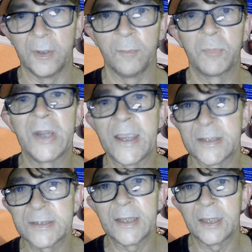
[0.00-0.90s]

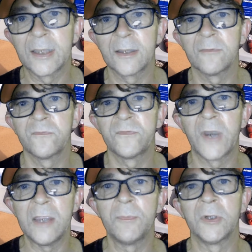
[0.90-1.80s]
plastic
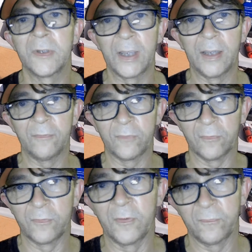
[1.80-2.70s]
fiber there
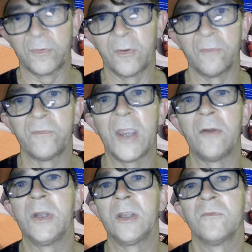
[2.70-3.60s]
for the
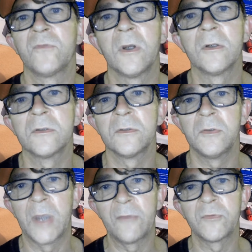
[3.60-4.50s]
fairing in front.
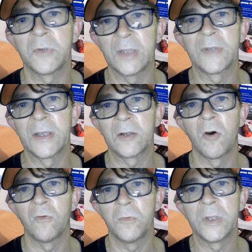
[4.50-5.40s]
You have to get that
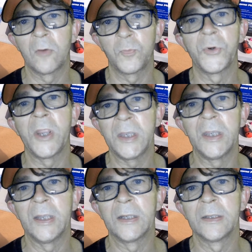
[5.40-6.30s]
off without
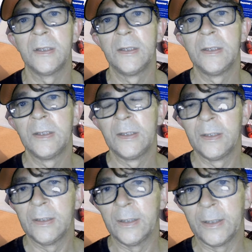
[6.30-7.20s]
breaking
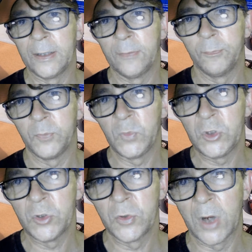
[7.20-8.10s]
it.
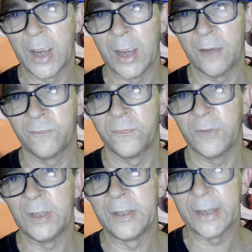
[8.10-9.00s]
You have
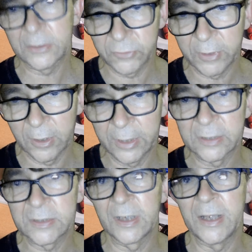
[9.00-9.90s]
electrical
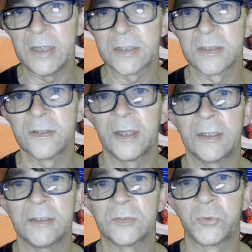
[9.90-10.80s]
installation
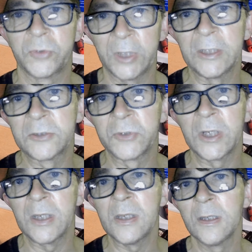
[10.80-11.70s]
that is pretty
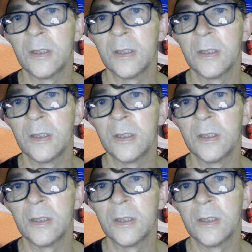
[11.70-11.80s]
tricky.